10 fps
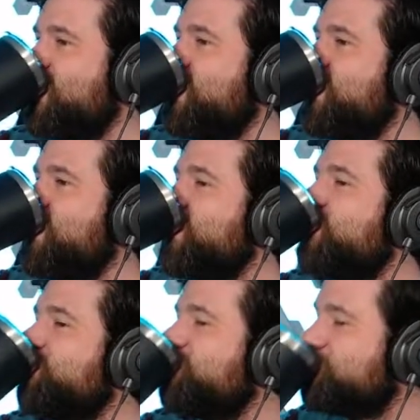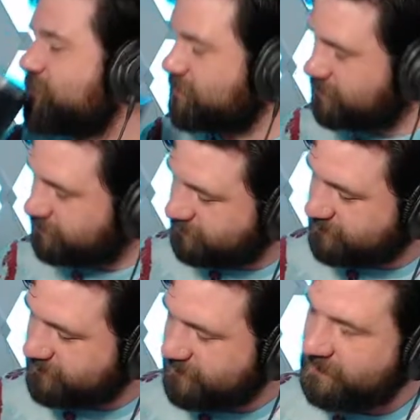
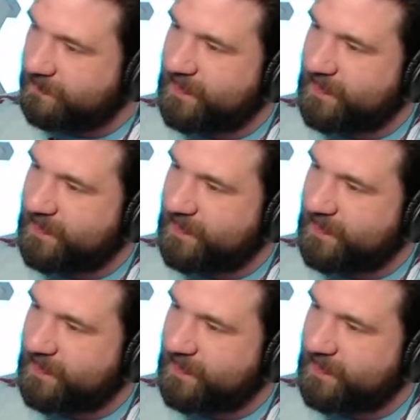No one is speaking in this clip.